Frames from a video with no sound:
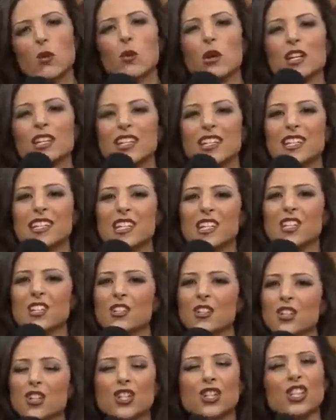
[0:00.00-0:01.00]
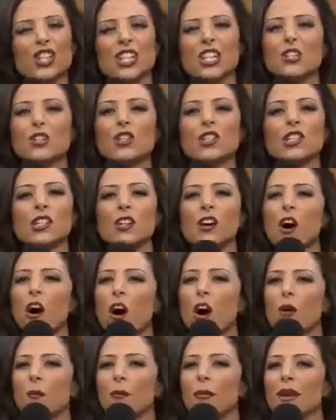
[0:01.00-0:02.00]
We were sisters. She used to
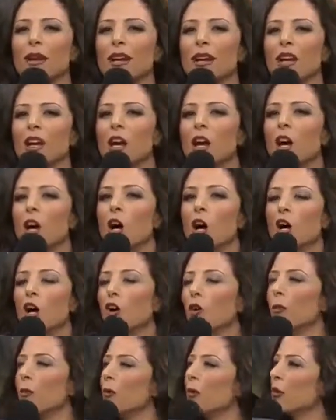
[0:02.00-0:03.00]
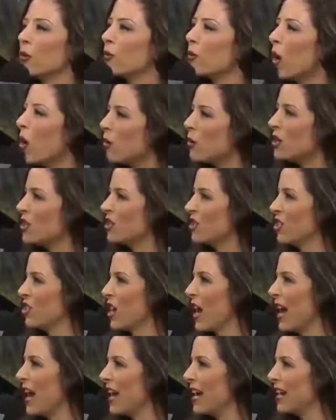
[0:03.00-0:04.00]
call me her
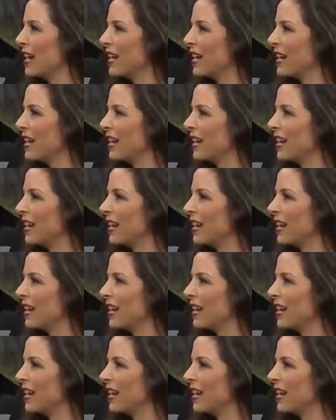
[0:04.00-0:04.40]
protege.